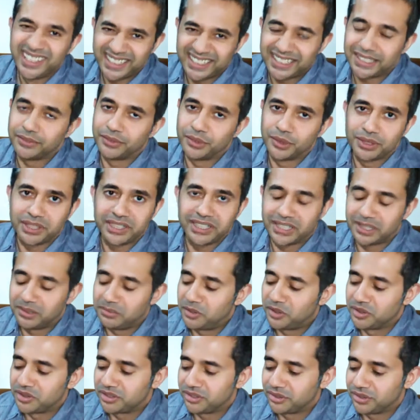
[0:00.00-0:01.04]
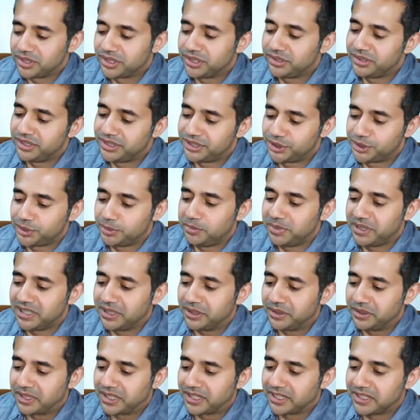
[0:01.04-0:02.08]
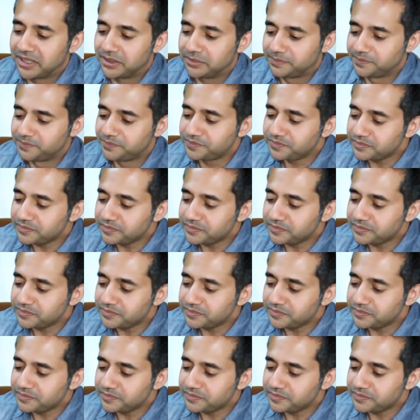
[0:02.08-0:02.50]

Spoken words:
it will take a month or two, it should be okay.